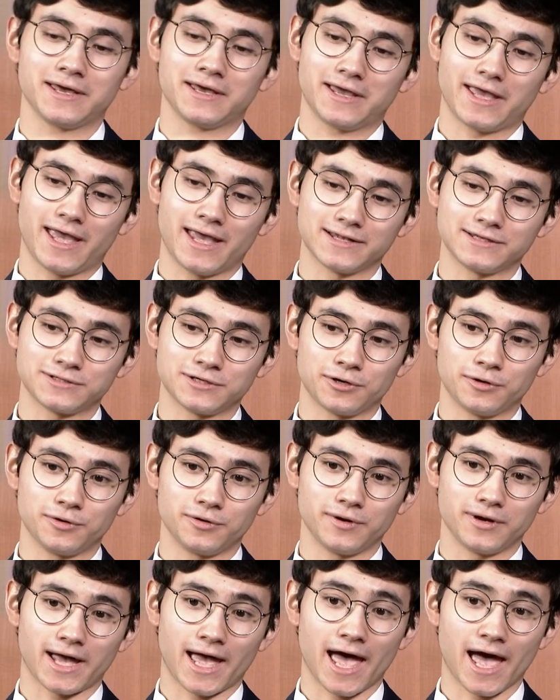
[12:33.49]
And
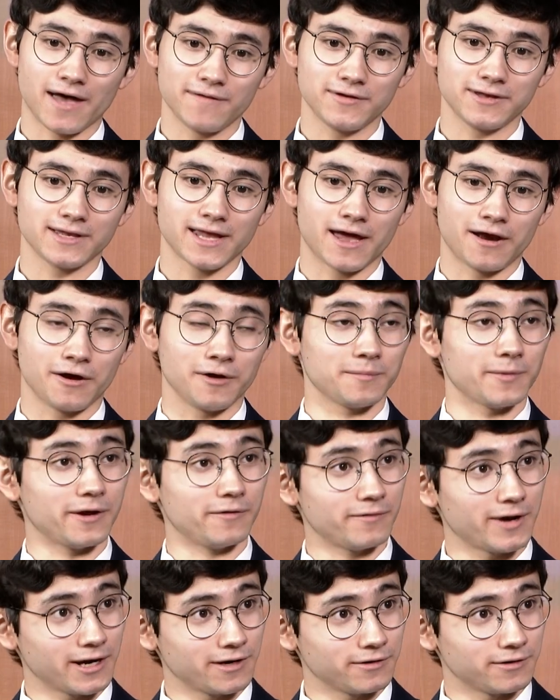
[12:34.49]
so having that on my
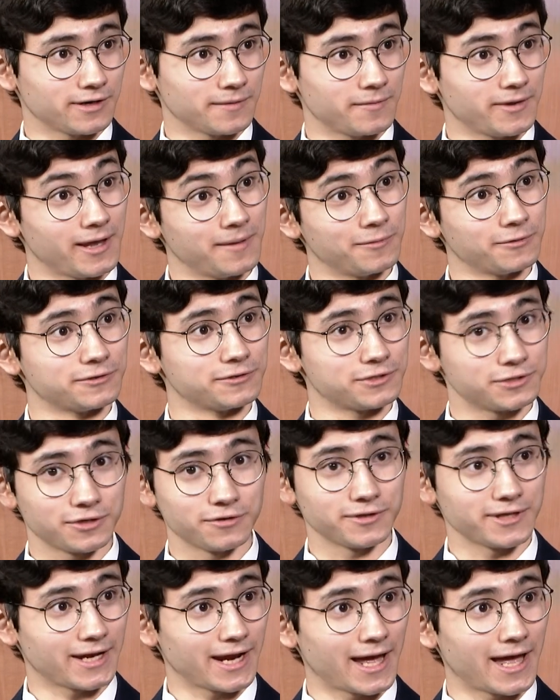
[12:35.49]
record and being able to
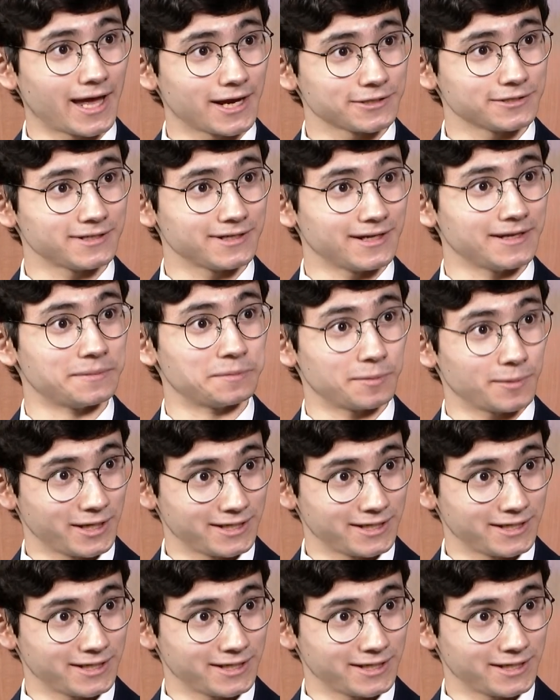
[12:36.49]
show that I actually